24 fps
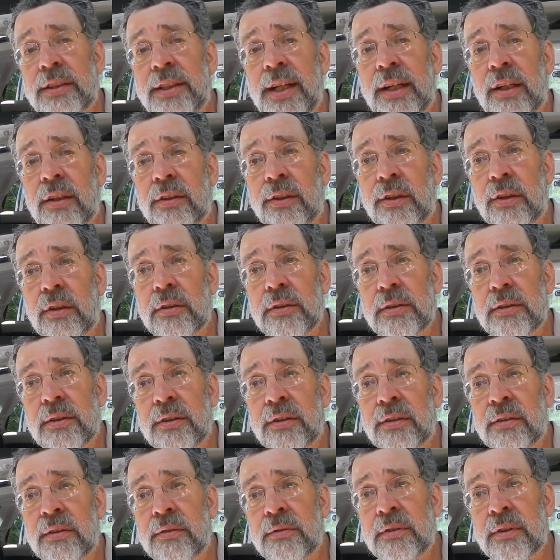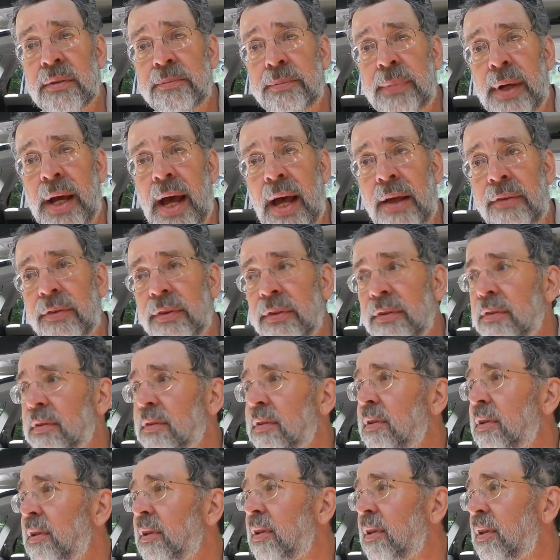take a little bath.
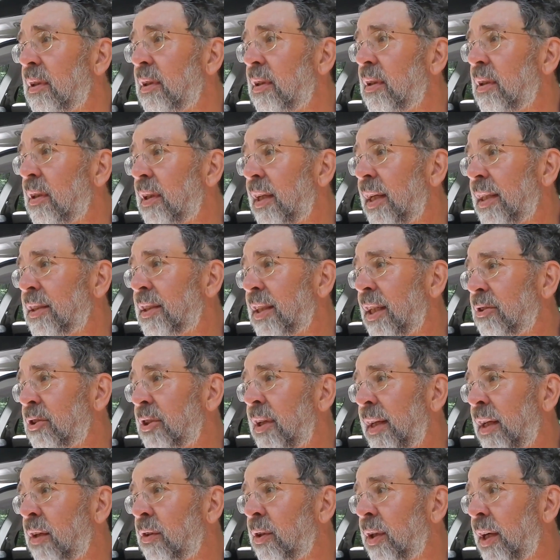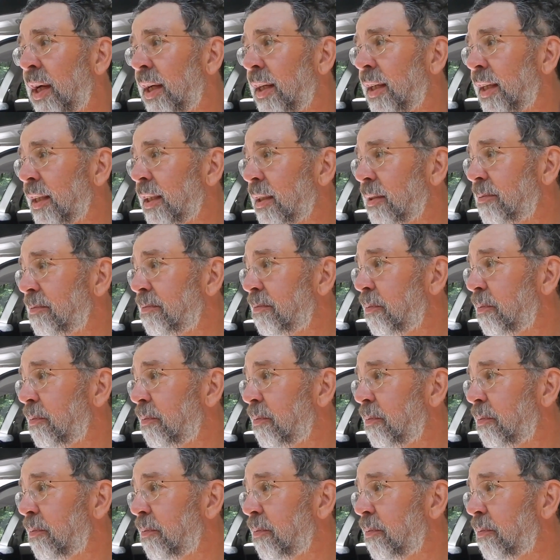That sounds like a good idea.